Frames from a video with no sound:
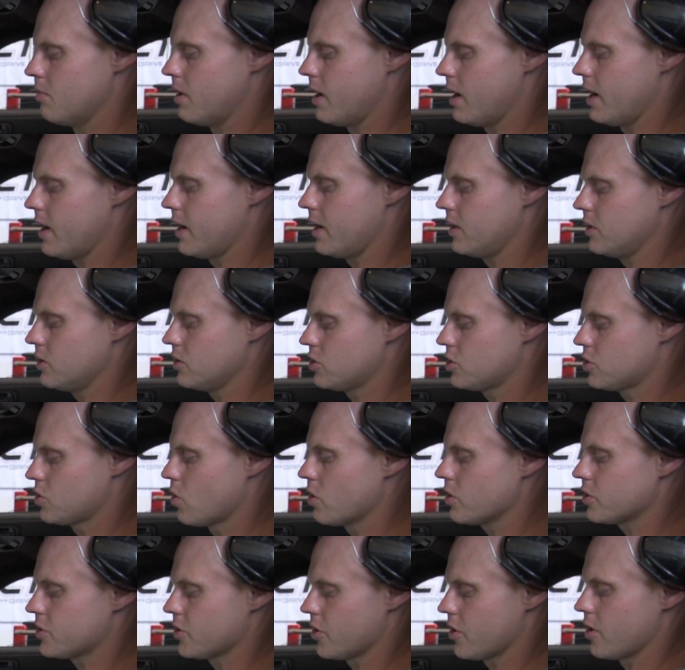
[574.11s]
my
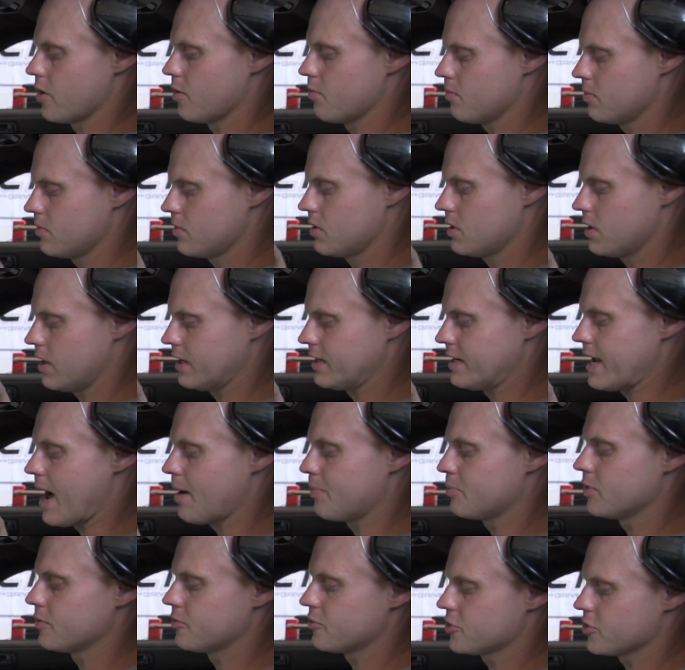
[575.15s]
short-term
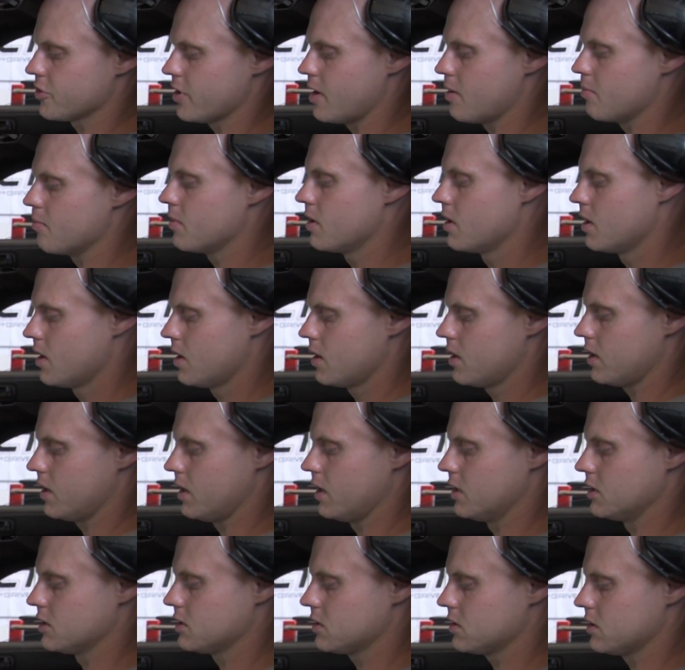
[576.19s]
adaptive trim
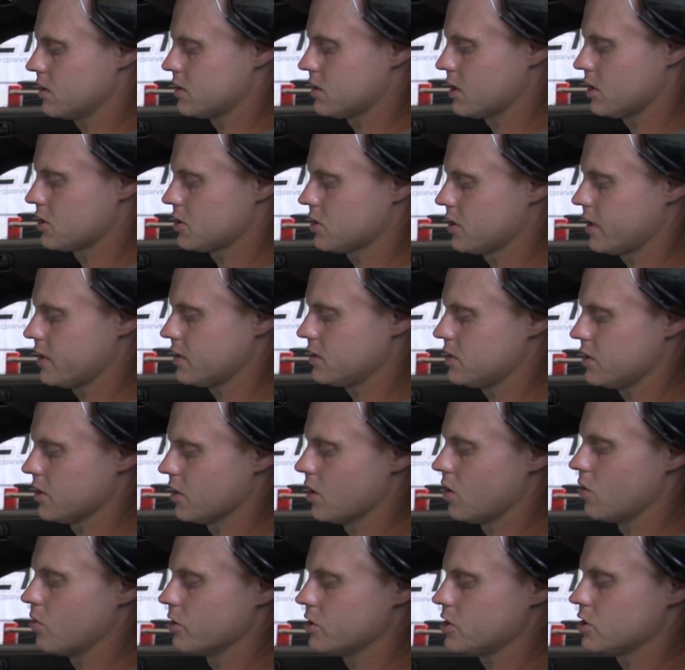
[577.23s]
is essentially at
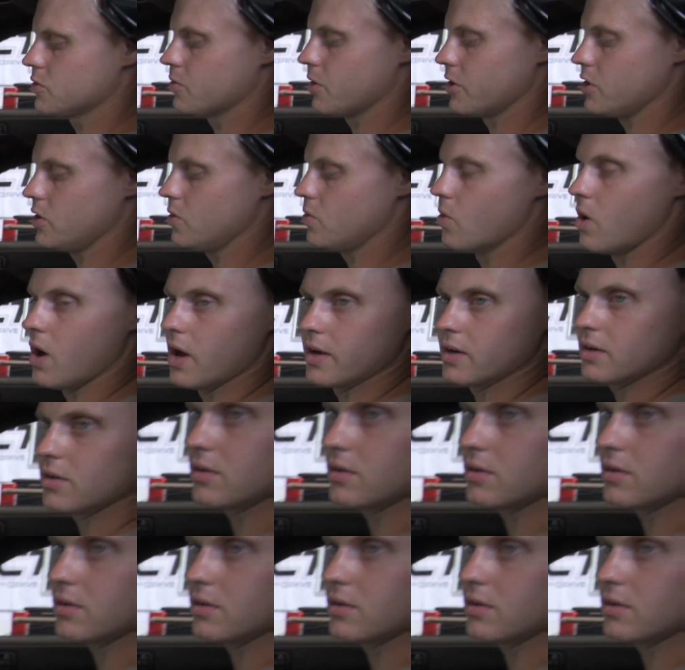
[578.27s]
zero, which is what you want,